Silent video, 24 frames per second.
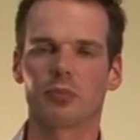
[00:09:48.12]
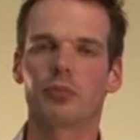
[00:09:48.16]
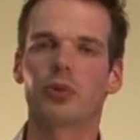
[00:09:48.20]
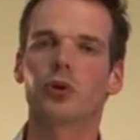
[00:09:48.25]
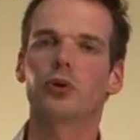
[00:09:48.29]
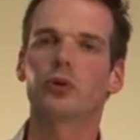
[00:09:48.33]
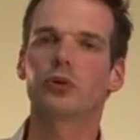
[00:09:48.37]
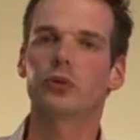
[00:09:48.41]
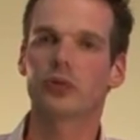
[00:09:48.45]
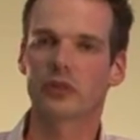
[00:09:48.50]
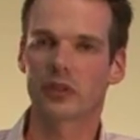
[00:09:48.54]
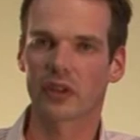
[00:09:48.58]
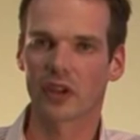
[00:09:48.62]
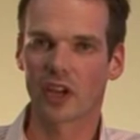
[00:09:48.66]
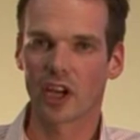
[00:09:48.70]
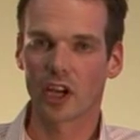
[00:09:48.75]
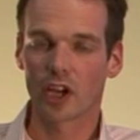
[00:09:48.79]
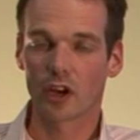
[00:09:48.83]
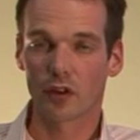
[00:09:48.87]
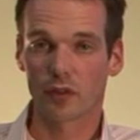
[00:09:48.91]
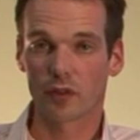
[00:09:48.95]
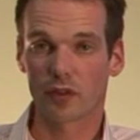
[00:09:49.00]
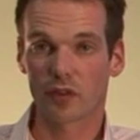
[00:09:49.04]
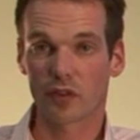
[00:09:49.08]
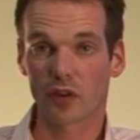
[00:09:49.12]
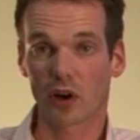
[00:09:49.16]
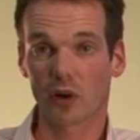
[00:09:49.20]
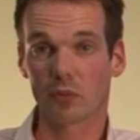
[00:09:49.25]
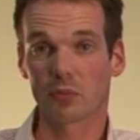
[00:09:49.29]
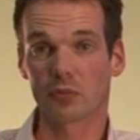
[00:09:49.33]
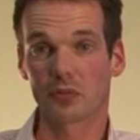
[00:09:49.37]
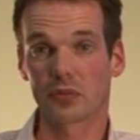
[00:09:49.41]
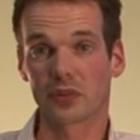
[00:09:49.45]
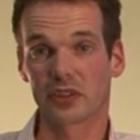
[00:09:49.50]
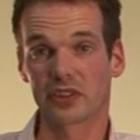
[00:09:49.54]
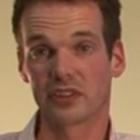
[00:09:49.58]
pulled
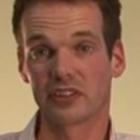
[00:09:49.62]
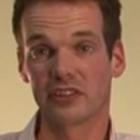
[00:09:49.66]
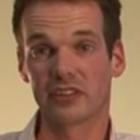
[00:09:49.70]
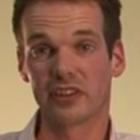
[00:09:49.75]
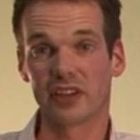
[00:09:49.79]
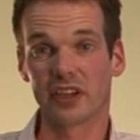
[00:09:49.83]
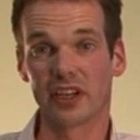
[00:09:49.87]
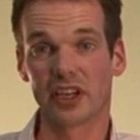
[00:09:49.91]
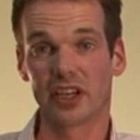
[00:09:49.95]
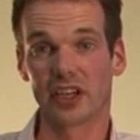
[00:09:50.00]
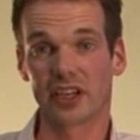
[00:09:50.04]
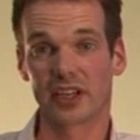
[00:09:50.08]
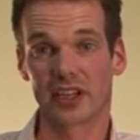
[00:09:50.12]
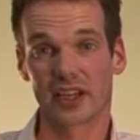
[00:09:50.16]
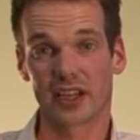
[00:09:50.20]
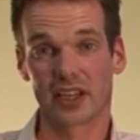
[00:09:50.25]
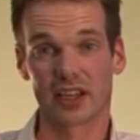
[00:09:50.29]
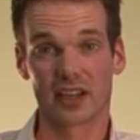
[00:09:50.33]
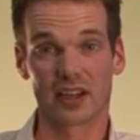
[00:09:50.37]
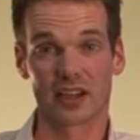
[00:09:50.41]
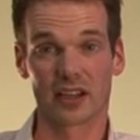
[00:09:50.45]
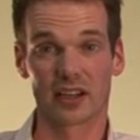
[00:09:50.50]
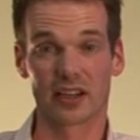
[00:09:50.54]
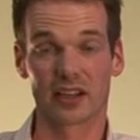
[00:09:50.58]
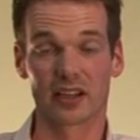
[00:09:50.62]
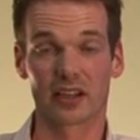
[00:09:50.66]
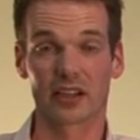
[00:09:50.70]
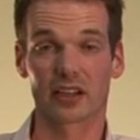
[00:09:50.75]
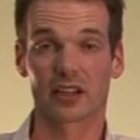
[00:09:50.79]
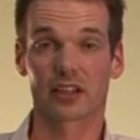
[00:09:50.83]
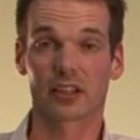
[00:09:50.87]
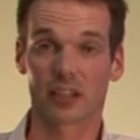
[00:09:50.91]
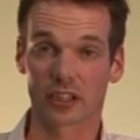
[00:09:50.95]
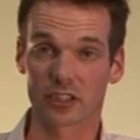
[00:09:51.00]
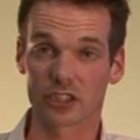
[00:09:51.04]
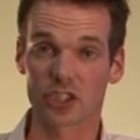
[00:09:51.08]
from the
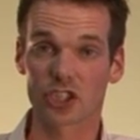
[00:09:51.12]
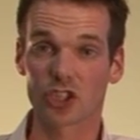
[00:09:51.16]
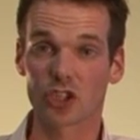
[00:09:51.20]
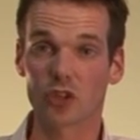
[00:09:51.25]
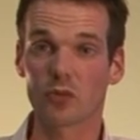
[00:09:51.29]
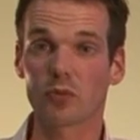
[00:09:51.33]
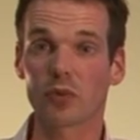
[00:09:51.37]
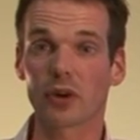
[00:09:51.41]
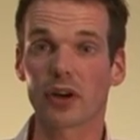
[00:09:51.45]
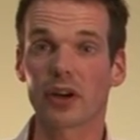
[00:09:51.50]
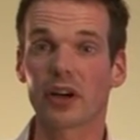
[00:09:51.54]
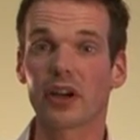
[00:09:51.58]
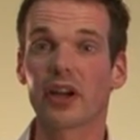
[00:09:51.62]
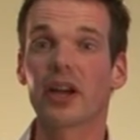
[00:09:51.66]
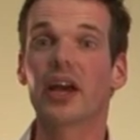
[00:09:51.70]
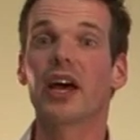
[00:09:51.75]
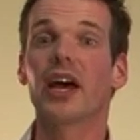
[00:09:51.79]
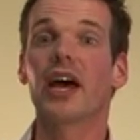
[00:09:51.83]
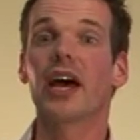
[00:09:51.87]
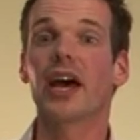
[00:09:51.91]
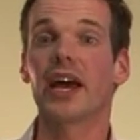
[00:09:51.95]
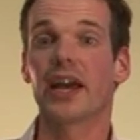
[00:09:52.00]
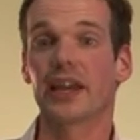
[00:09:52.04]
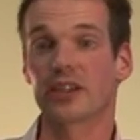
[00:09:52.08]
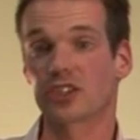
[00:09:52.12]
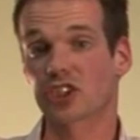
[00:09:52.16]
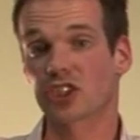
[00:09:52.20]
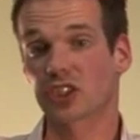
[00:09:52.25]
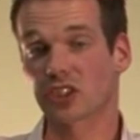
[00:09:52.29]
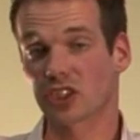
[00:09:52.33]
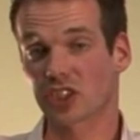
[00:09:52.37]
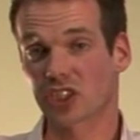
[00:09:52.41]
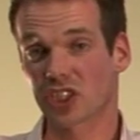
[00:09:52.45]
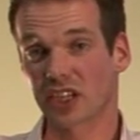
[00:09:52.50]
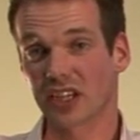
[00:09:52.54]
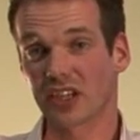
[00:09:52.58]
consumer, as
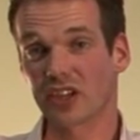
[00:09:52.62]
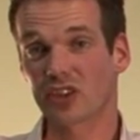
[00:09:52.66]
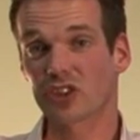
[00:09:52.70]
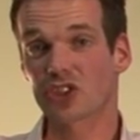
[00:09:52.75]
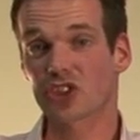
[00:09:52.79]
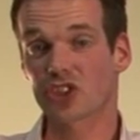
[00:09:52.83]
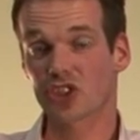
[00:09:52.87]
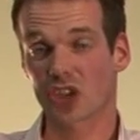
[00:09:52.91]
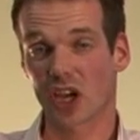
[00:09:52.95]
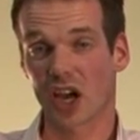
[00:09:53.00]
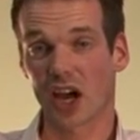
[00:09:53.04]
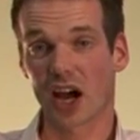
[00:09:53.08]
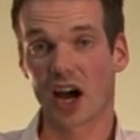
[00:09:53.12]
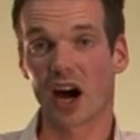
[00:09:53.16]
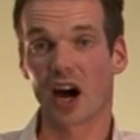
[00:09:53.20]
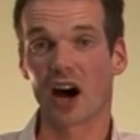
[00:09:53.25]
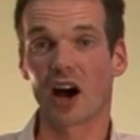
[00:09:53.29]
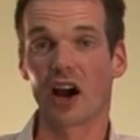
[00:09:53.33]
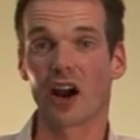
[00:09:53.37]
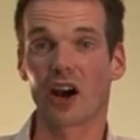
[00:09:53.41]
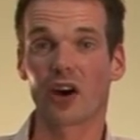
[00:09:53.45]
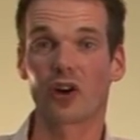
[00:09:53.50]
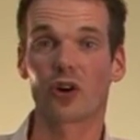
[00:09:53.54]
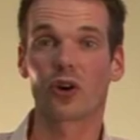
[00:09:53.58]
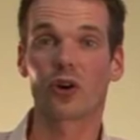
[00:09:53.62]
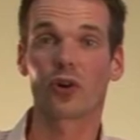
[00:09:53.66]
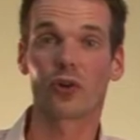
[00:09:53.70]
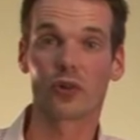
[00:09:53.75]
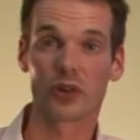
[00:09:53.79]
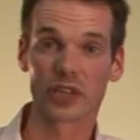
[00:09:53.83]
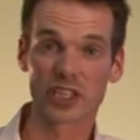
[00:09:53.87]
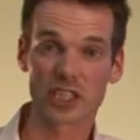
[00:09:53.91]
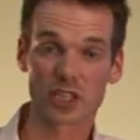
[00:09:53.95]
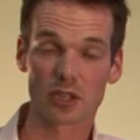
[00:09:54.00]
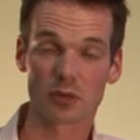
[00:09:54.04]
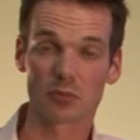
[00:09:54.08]
sales are
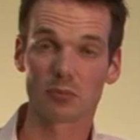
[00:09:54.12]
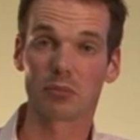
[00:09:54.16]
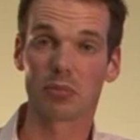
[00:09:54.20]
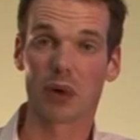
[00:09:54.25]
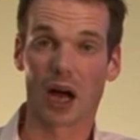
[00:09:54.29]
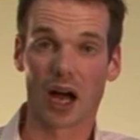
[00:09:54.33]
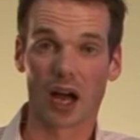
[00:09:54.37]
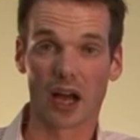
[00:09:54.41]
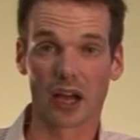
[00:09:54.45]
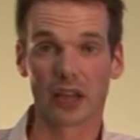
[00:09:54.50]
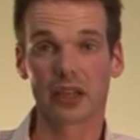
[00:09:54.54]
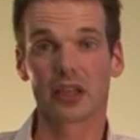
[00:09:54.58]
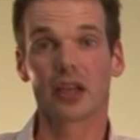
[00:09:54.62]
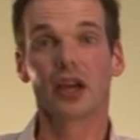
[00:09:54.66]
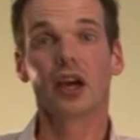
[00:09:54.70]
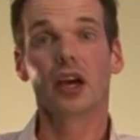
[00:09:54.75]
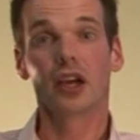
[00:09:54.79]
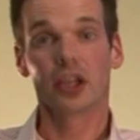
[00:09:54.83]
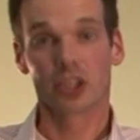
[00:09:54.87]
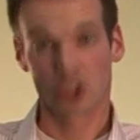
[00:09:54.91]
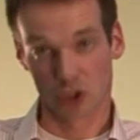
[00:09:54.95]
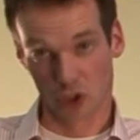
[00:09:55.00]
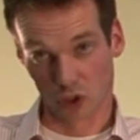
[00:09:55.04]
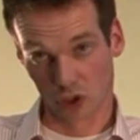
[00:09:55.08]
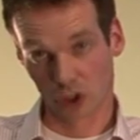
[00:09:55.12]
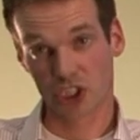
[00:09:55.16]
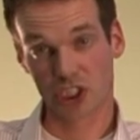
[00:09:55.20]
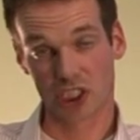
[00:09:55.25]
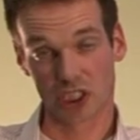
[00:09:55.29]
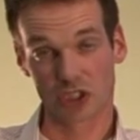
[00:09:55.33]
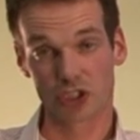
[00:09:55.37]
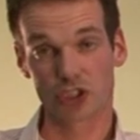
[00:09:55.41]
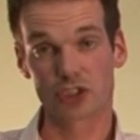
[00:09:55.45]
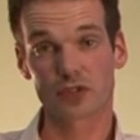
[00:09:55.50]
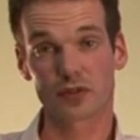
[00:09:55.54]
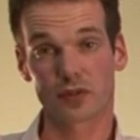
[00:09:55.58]
written by your
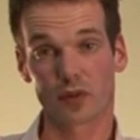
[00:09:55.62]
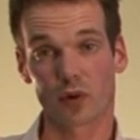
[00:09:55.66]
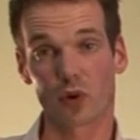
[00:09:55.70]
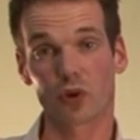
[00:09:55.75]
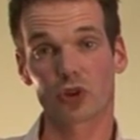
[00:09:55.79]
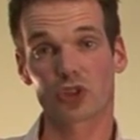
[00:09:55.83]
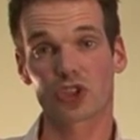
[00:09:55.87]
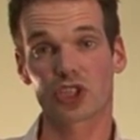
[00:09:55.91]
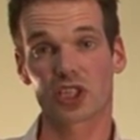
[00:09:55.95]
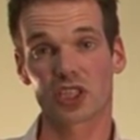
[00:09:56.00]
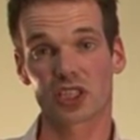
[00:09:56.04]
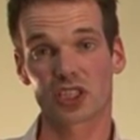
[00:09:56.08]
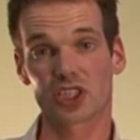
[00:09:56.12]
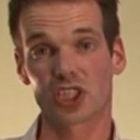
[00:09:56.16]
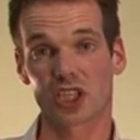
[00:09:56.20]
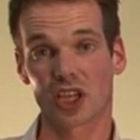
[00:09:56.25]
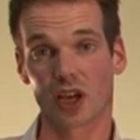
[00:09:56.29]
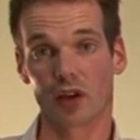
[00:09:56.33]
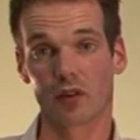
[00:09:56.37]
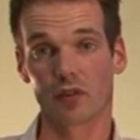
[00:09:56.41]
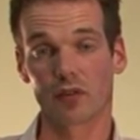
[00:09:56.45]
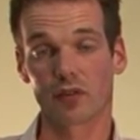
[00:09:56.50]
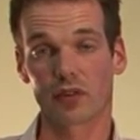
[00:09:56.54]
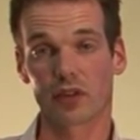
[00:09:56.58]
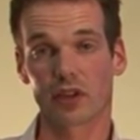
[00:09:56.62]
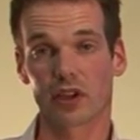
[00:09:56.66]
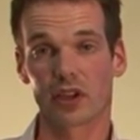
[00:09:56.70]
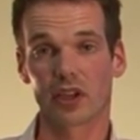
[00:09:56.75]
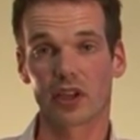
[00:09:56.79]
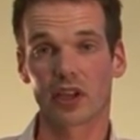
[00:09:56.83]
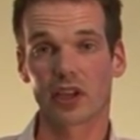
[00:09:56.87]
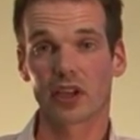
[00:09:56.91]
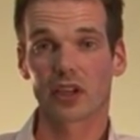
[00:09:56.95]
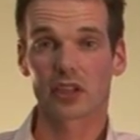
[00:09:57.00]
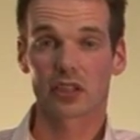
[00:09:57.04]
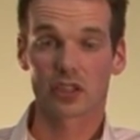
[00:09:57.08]
sales force itself.
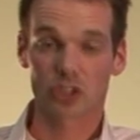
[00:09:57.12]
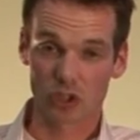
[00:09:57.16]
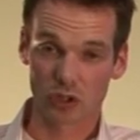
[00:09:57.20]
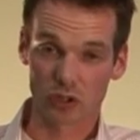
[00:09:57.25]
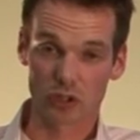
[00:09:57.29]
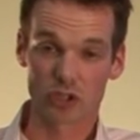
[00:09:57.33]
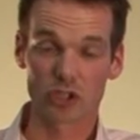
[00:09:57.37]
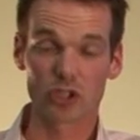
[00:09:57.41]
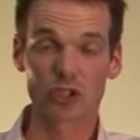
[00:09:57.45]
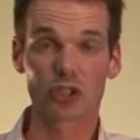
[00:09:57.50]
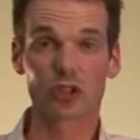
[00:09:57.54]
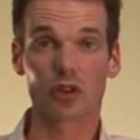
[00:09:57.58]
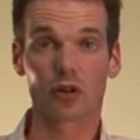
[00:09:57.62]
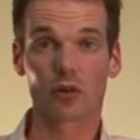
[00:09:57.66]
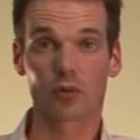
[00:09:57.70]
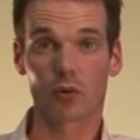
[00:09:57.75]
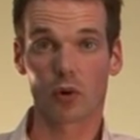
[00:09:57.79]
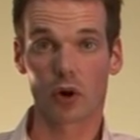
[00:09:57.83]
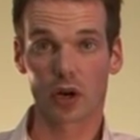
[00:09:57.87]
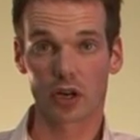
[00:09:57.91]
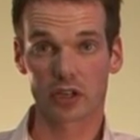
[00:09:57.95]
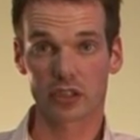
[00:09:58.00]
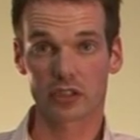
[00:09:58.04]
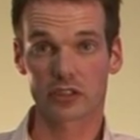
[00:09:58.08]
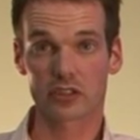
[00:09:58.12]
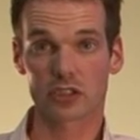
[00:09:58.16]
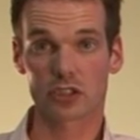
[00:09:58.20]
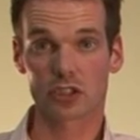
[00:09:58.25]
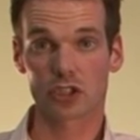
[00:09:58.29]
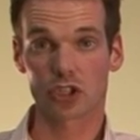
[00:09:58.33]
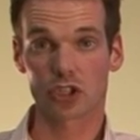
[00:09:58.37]
So do you want